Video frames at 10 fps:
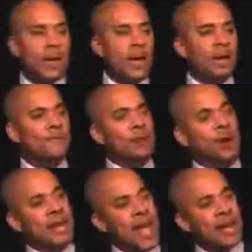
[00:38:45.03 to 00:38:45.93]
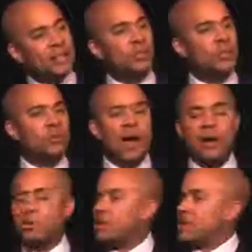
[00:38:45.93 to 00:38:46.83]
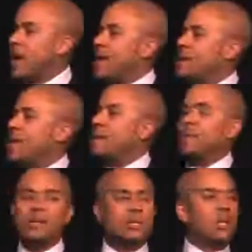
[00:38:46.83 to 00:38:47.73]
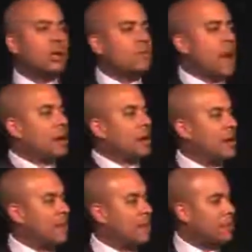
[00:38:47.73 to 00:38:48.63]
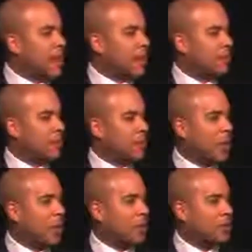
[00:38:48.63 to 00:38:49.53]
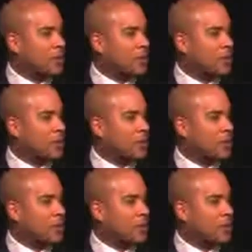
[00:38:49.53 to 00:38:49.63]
And if you're a national director, stand up and let's look around and give them a round of applause.